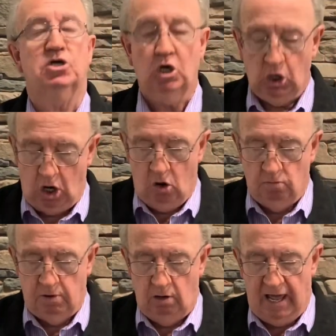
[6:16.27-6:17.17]

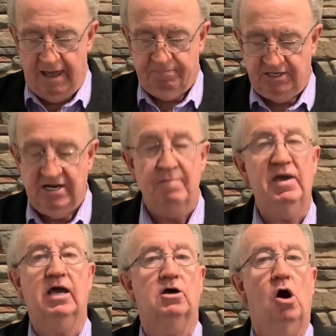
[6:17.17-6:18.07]
global
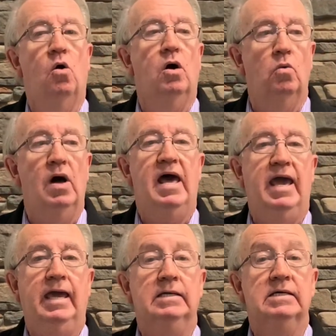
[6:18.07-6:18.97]
epidemic go away?